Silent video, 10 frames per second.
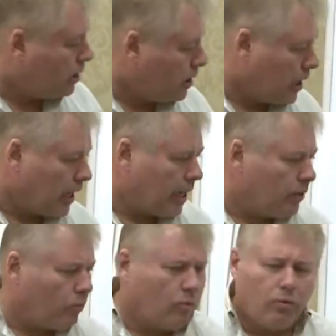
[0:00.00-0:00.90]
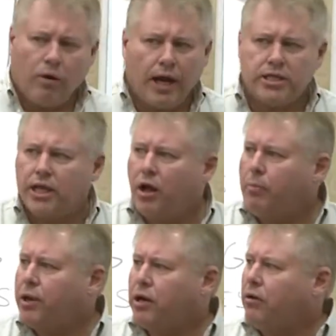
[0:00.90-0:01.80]
and why is it
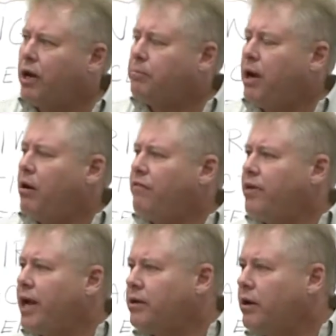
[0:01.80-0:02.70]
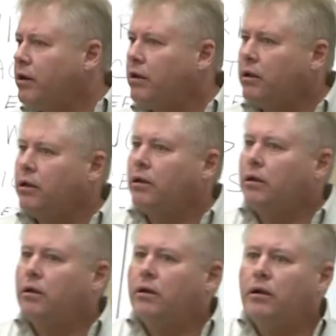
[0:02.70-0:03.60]
helping correct power factor.
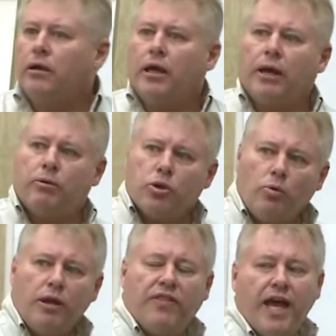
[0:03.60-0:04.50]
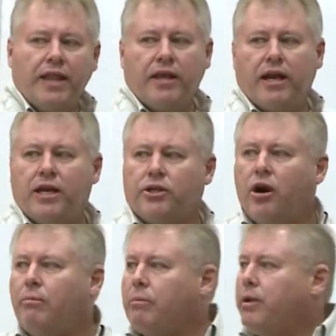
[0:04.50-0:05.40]
And it was only then that I
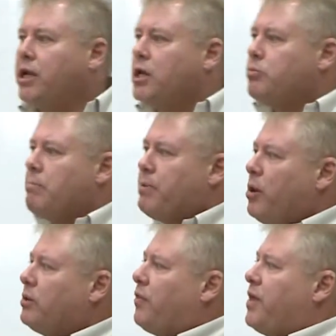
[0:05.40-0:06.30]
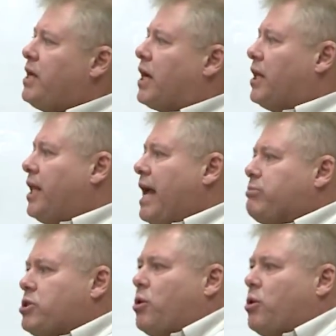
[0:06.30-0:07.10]
determined, because we built the thing to clamp so